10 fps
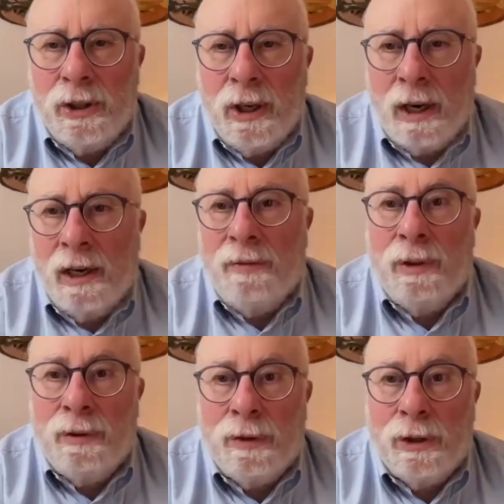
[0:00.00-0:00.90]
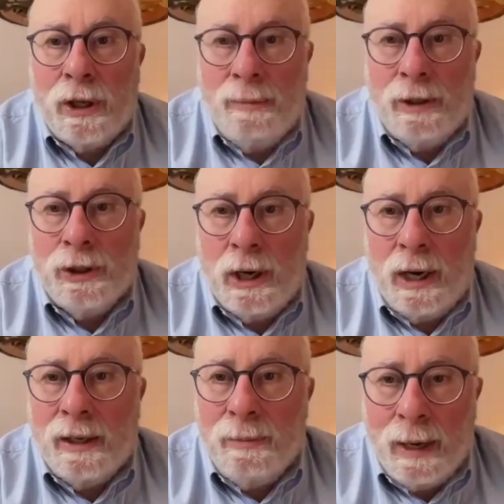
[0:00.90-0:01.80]
and I hear for the first time there's an
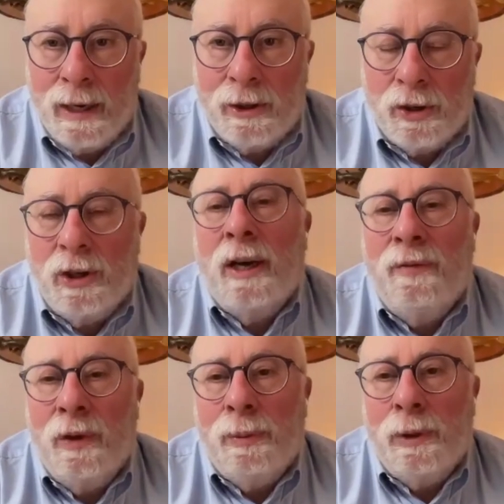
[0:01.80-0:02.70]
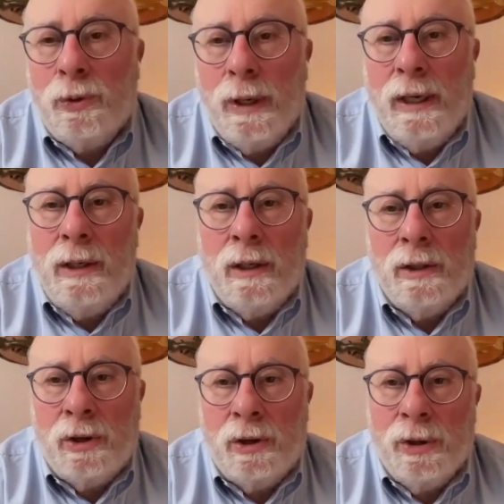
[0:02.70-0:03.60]
occupation and I feel betrayed and I
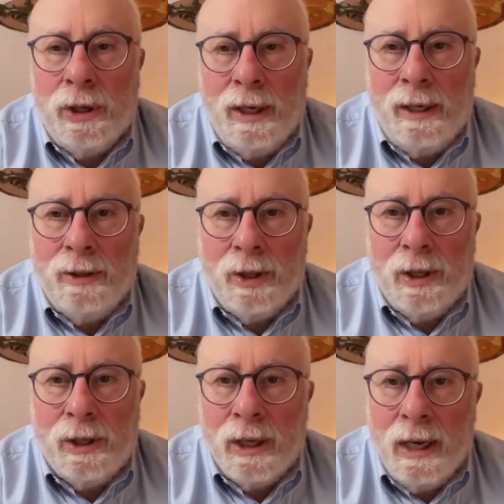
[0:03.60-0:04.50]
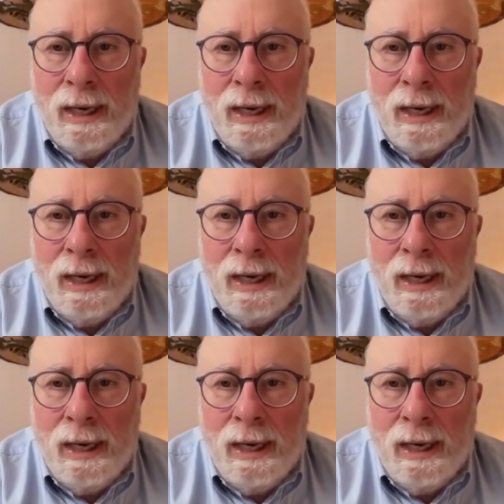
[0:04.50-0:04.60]
start looking into this